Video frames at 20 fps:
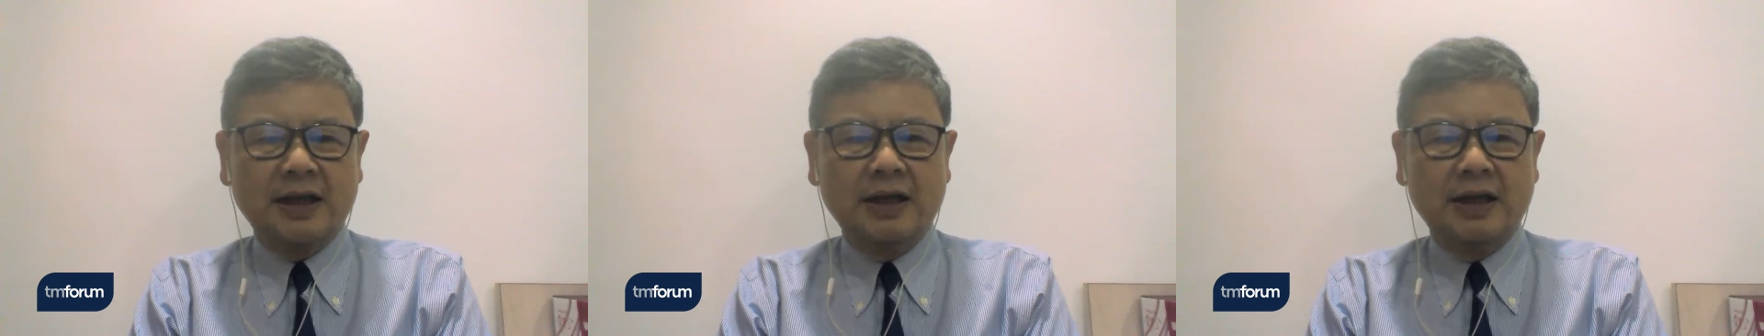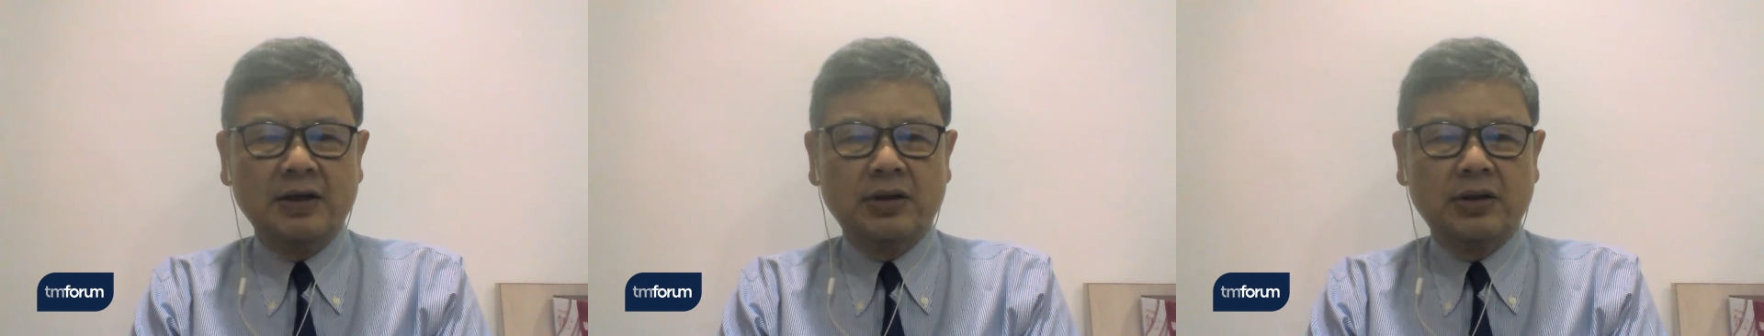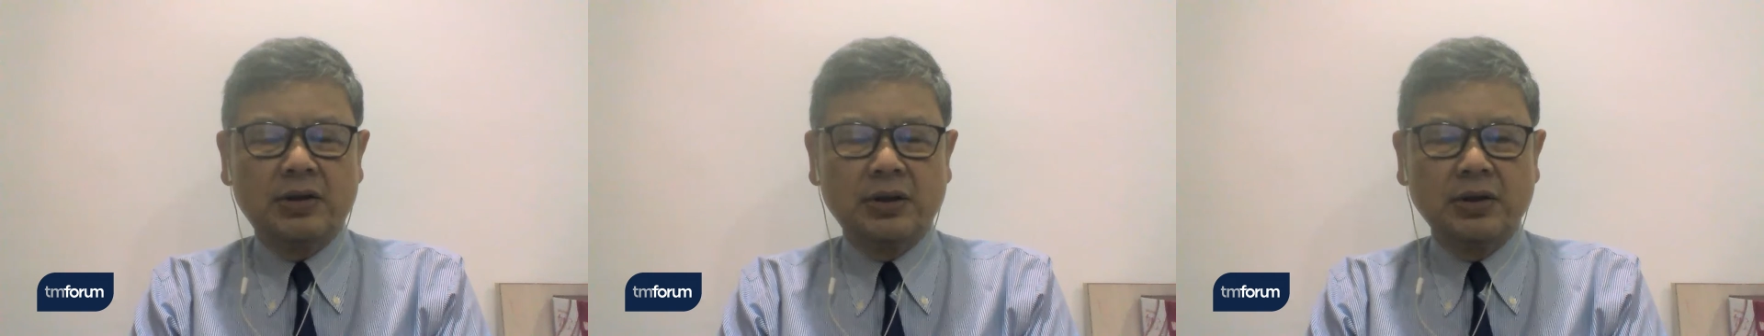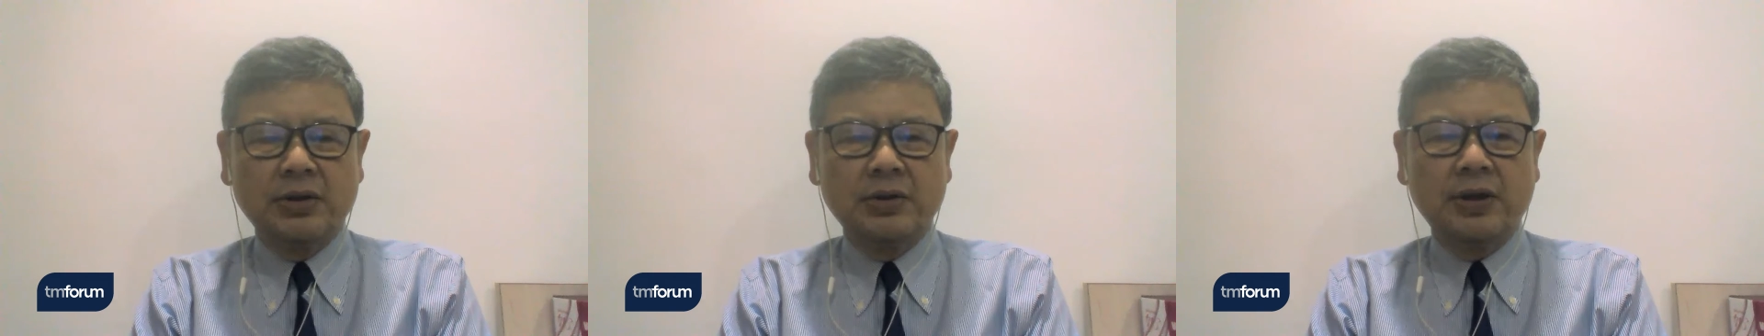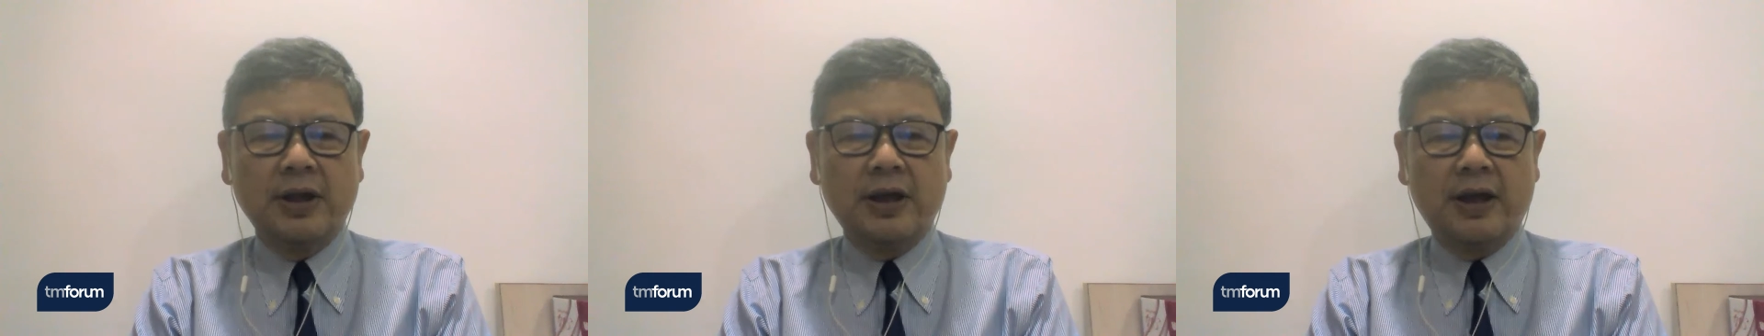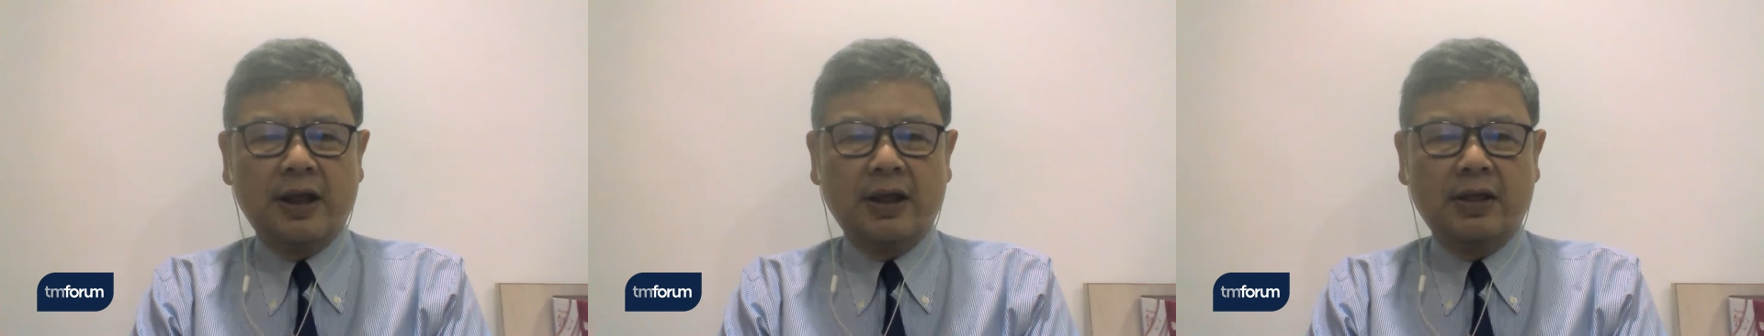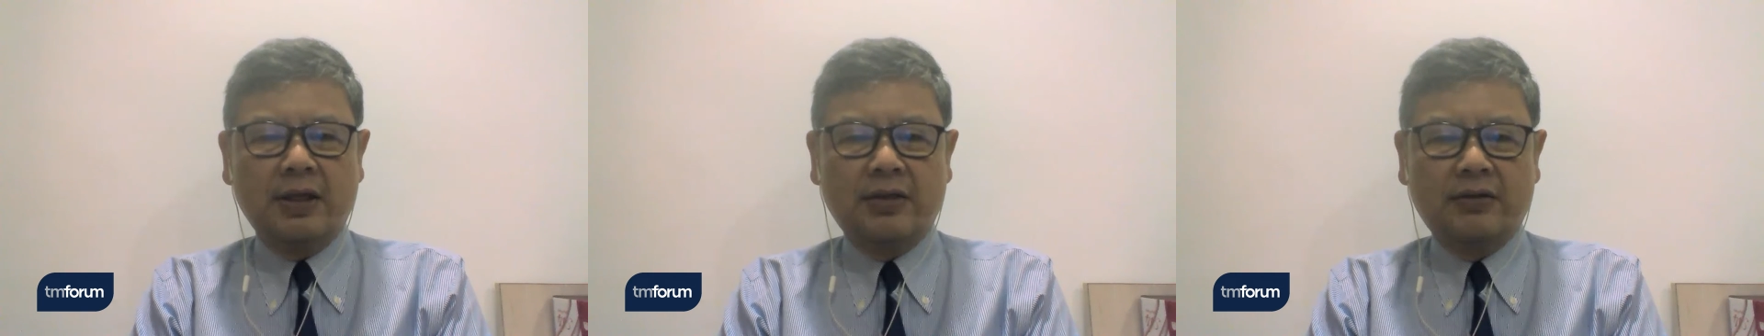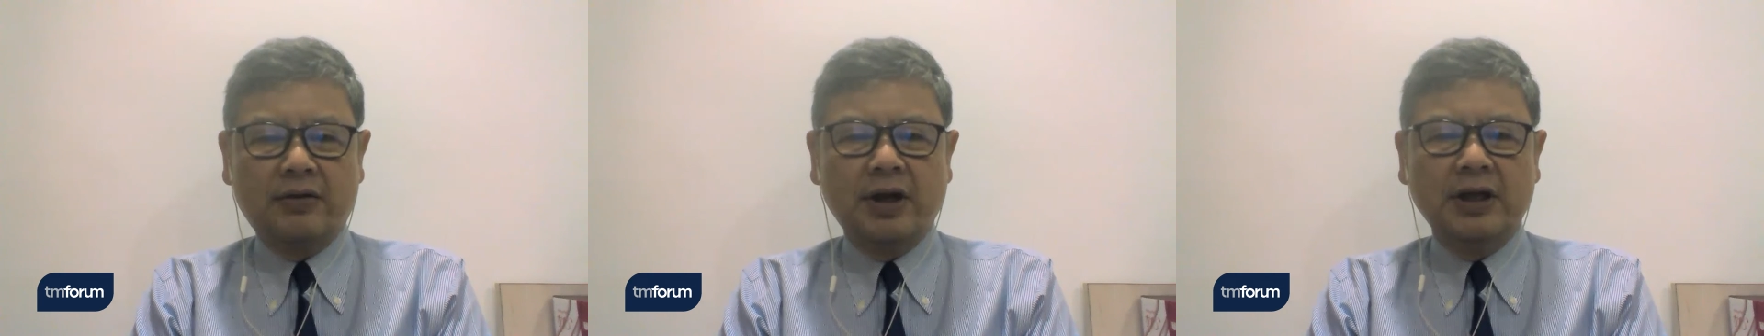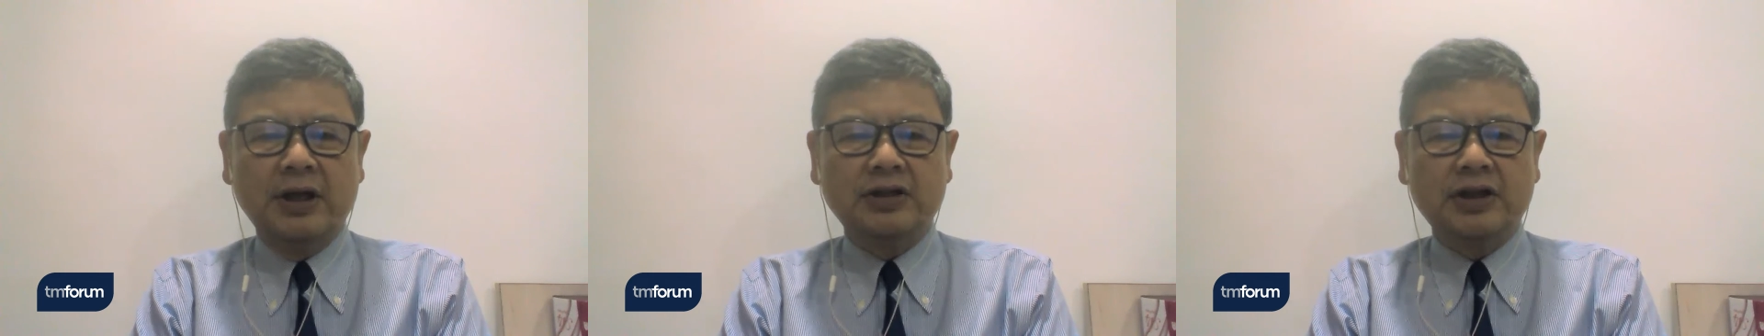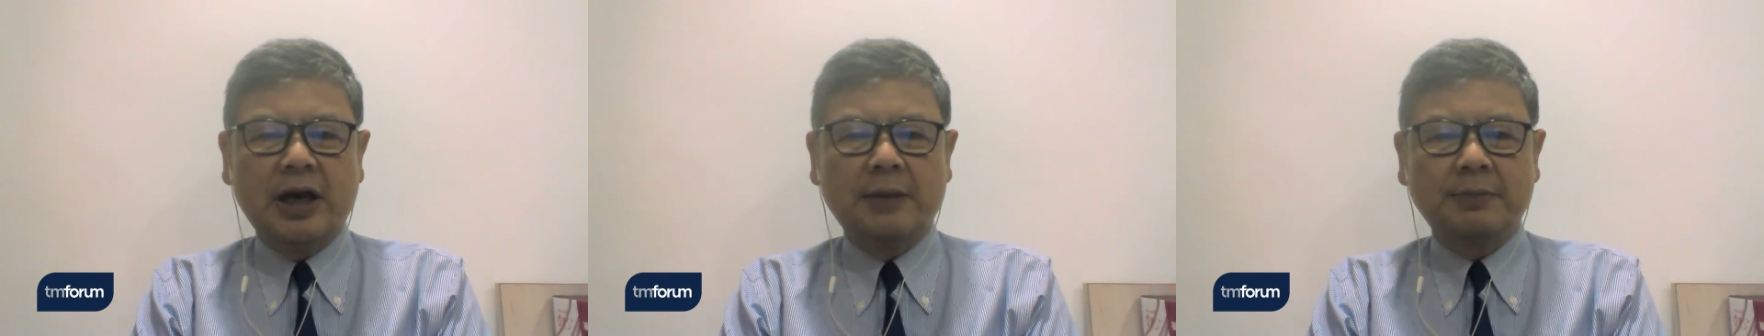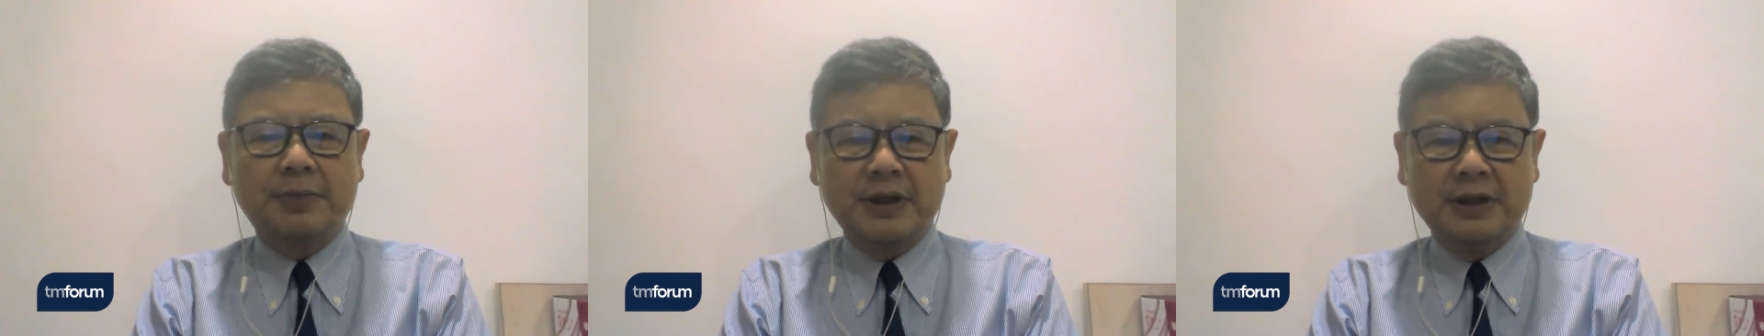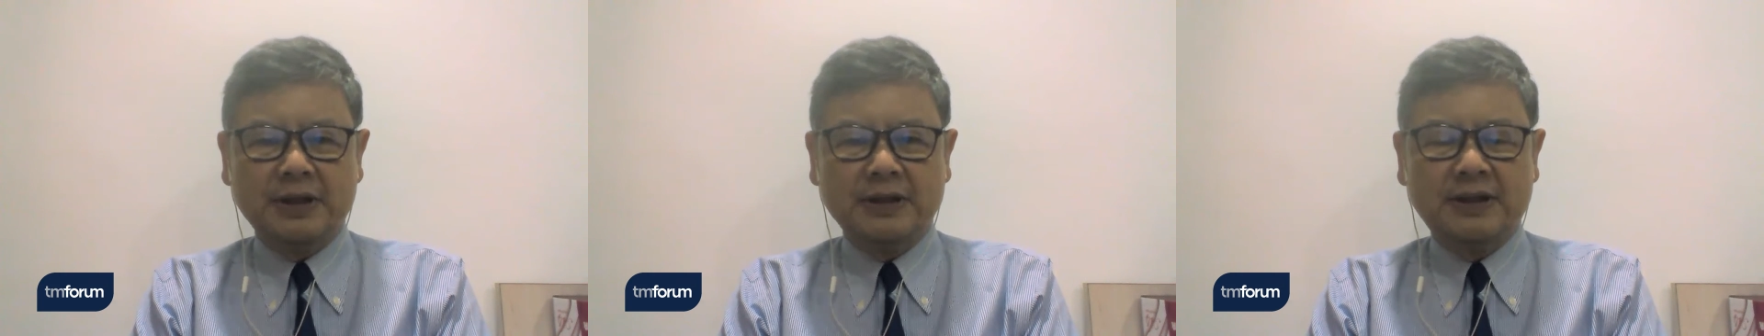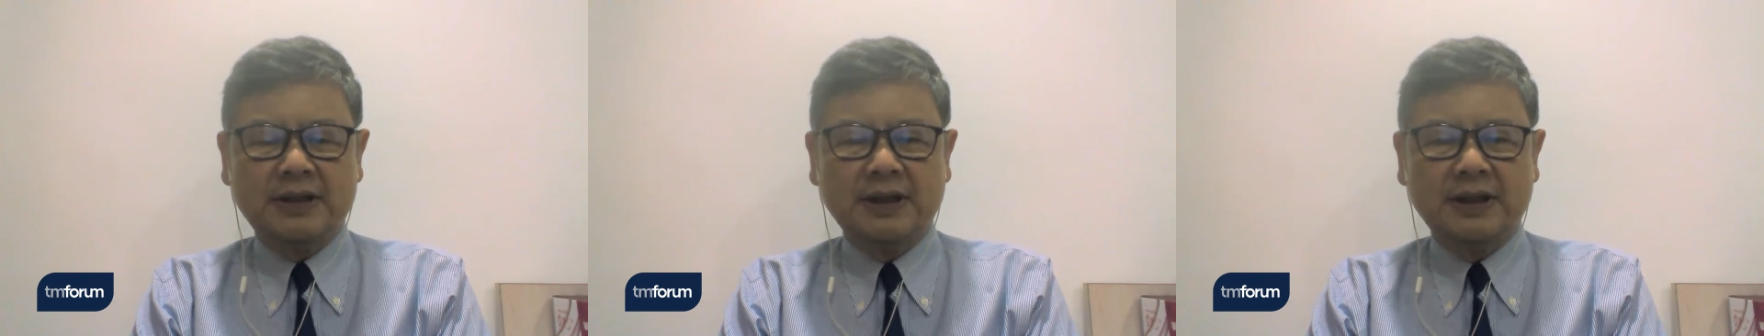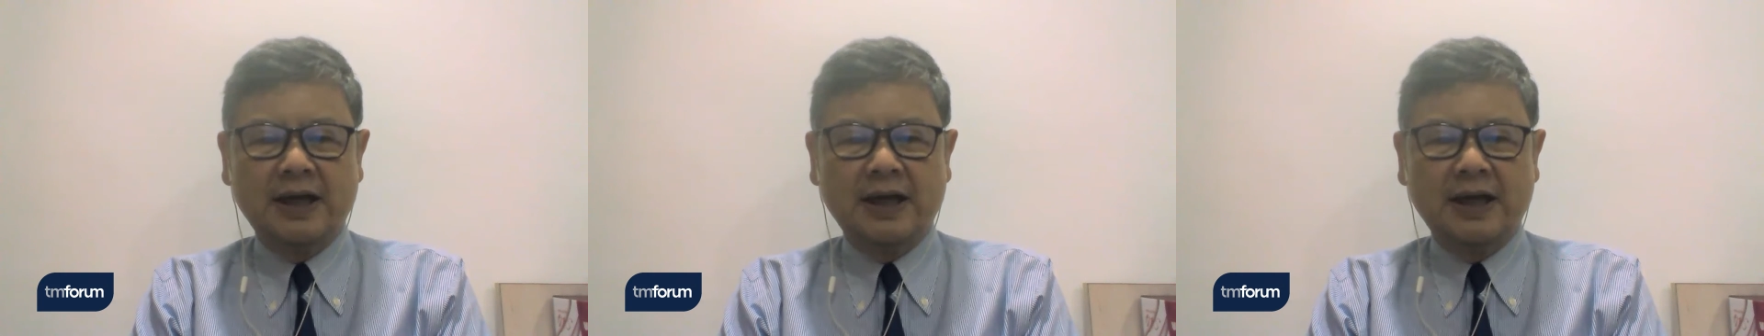including 3 champions,